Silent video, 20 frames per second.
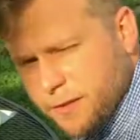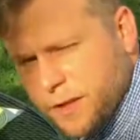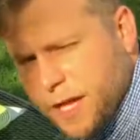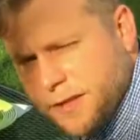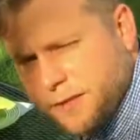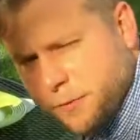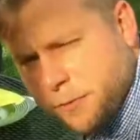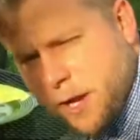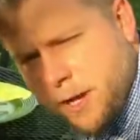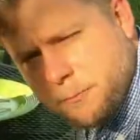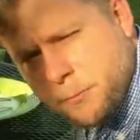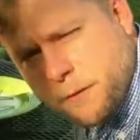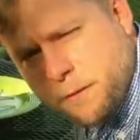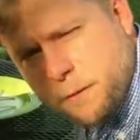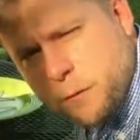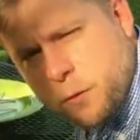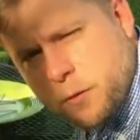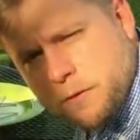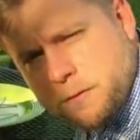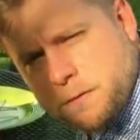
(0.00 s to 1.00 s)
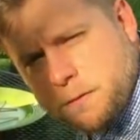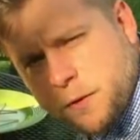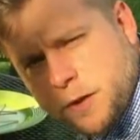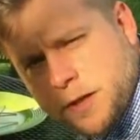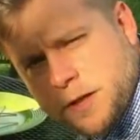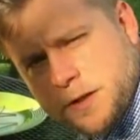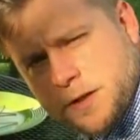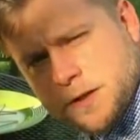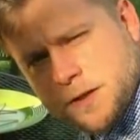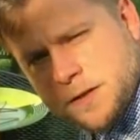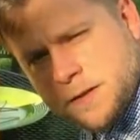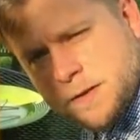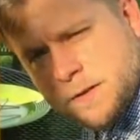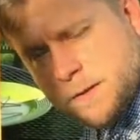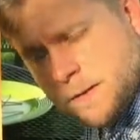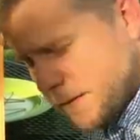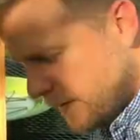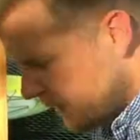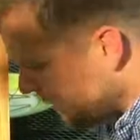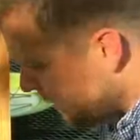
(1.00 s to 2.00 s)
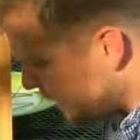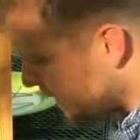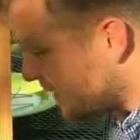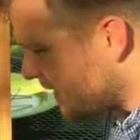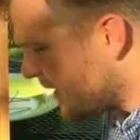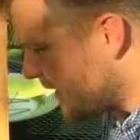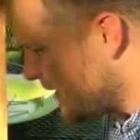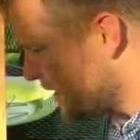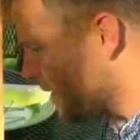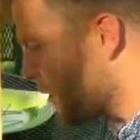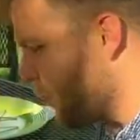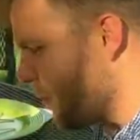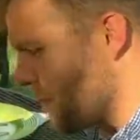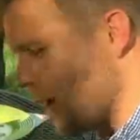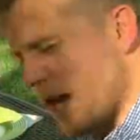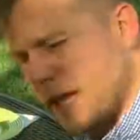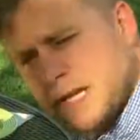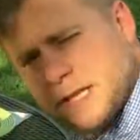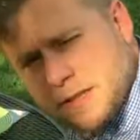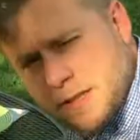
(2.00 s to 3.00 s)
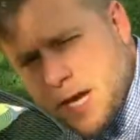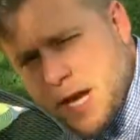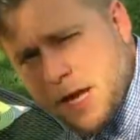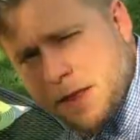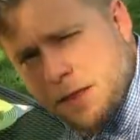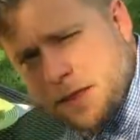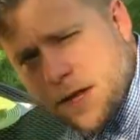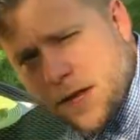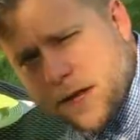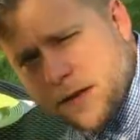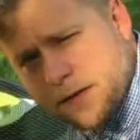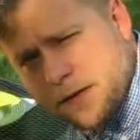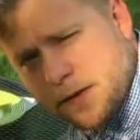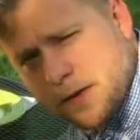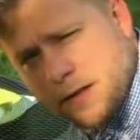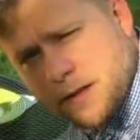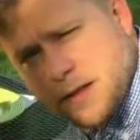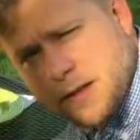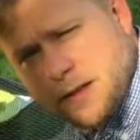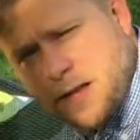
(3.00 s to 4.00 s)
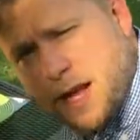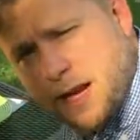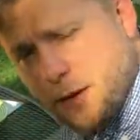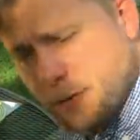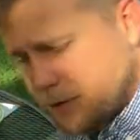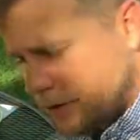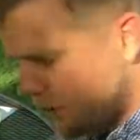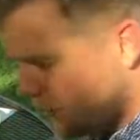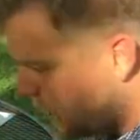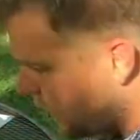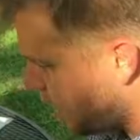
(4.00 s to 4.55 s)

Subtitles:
That's right, my foreign friend. The Densomatic 9000. I know what you're